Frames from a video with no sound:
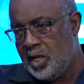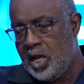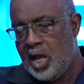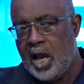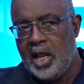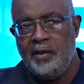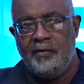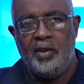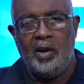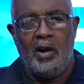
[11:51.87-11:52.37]

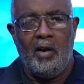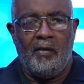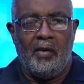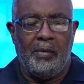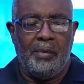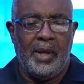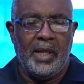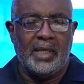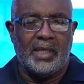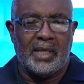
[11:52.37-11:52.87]
And if the
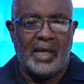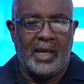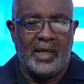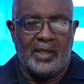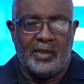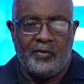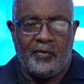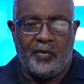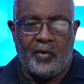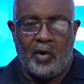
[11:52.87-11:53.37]
government
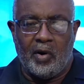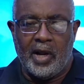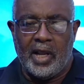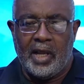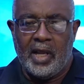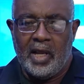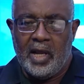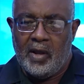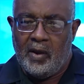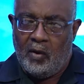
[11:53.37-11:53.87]
says for
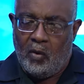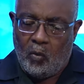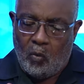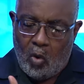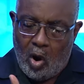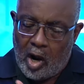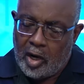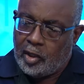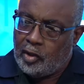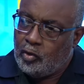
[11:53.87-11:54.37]

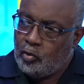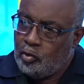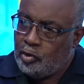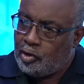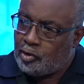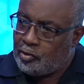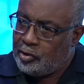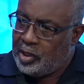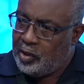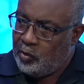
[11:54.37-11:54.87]
1, 2,
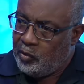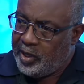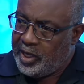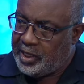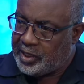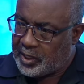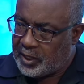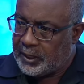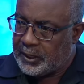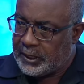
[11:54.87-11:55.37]
3
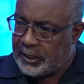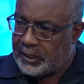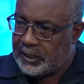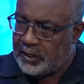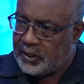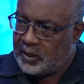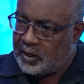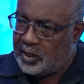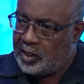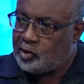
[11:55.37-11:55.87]
reasons
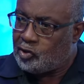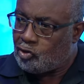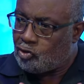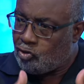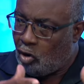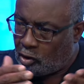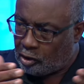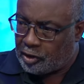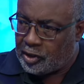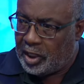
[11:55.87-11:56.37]
the
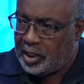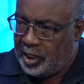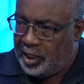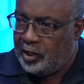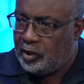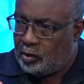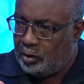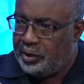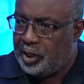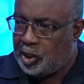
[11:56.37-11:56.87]
structure needs
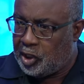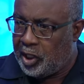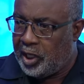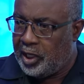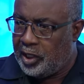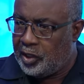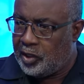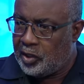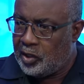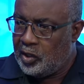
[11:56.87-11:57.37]
to be
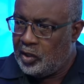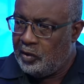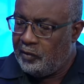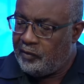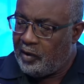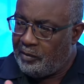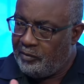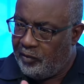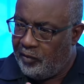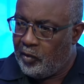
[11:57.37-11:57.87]
changed
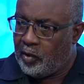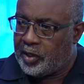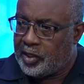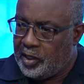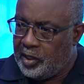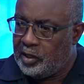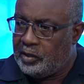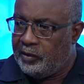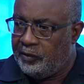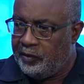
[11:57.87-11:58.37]
from
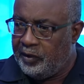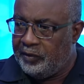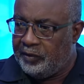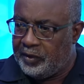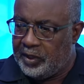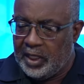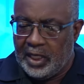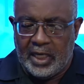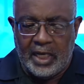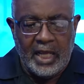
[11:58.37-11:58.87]
14 to
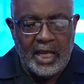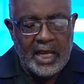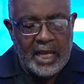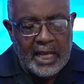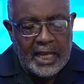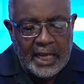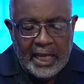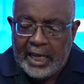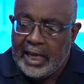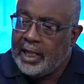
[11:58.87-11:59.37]
15,
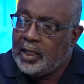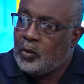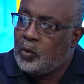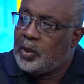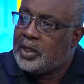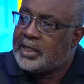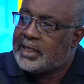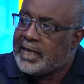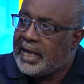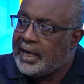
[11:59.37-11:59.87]
it
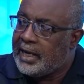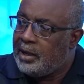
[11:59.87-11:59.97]
would set